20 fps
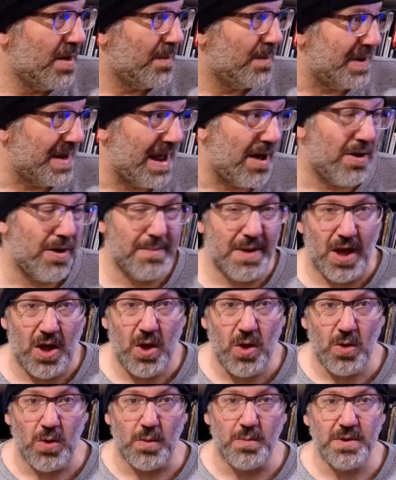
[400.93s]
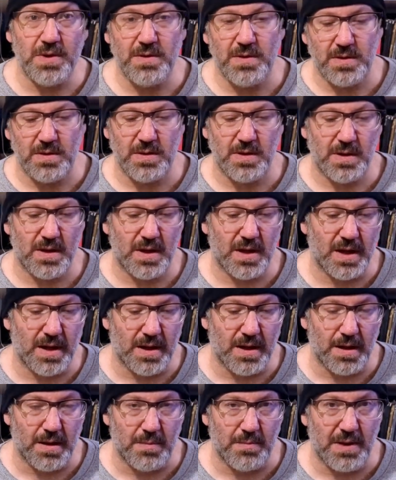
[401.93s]
But now I'm at home.
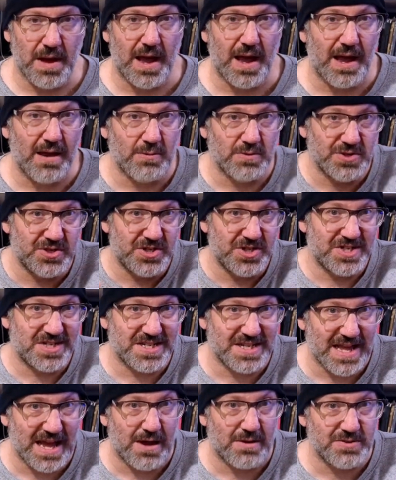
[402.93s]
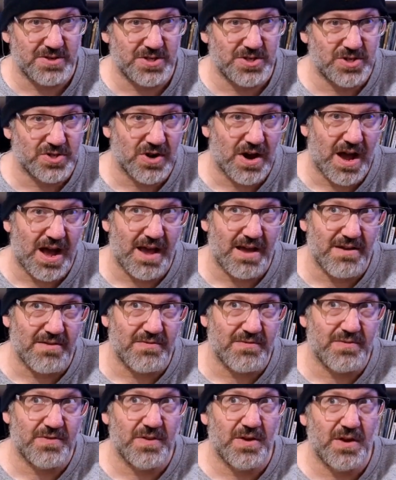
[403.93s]
I was just allowed to
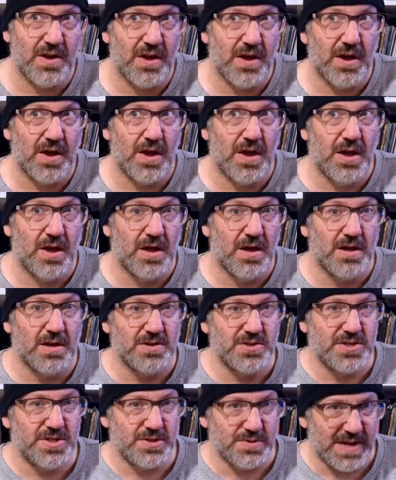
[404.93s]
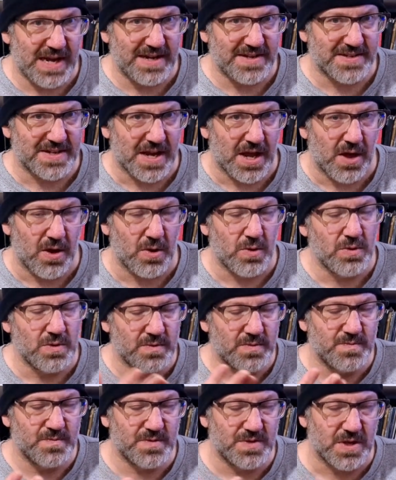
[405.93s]
drive 2 days ago,
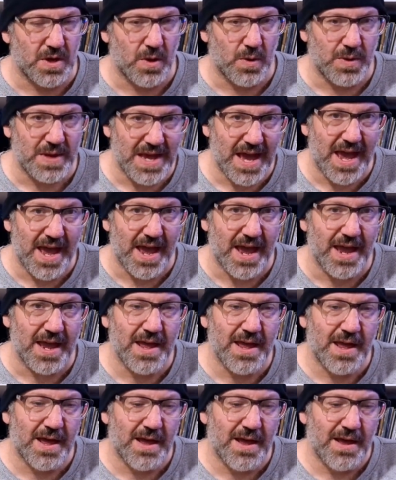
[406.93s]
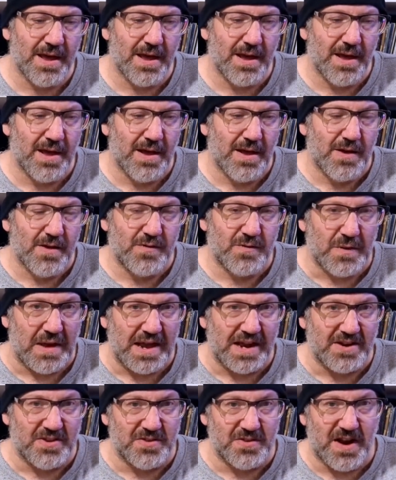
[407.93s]
so yay. So I
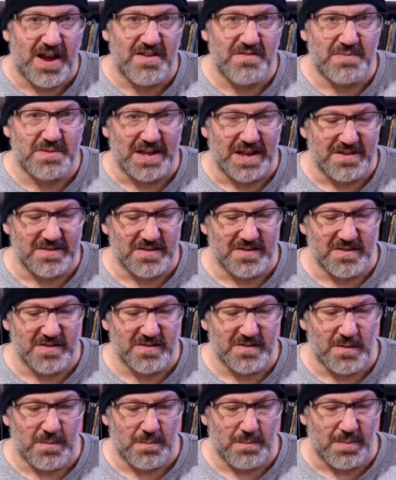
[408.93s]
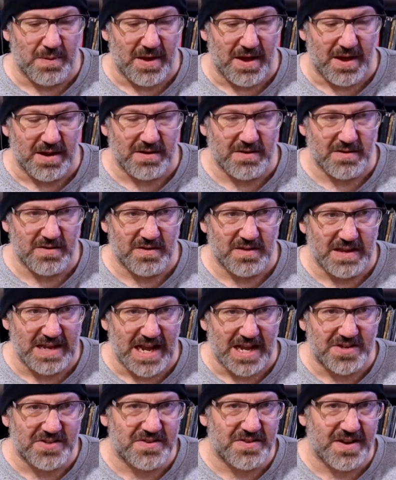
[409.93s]
can drive places, but
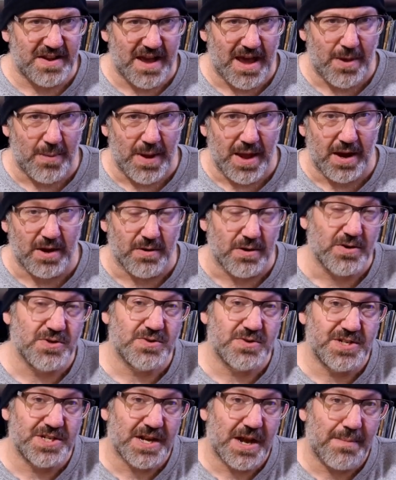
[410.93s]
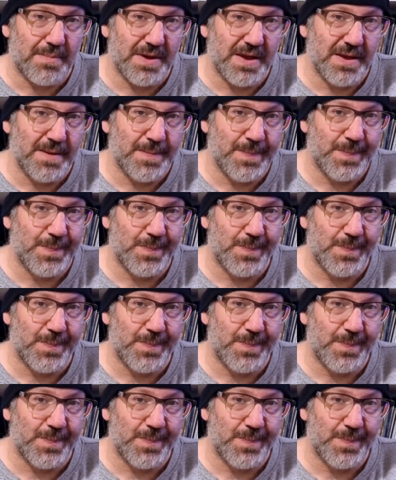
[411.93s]
yesterday I went grocery shopping,